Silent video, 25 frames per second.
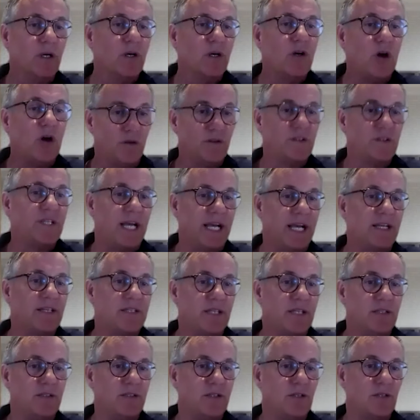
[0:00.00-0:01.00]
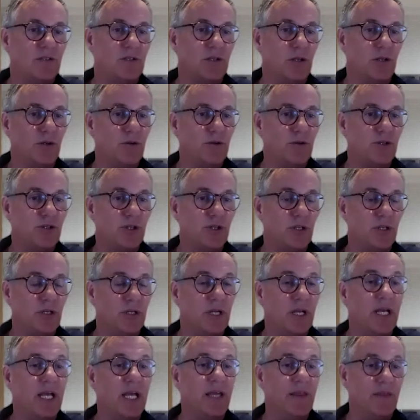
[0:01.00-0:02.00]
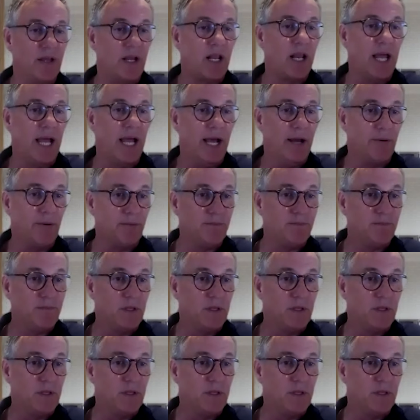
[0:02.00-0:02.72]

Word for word: contact center solution in the cloud.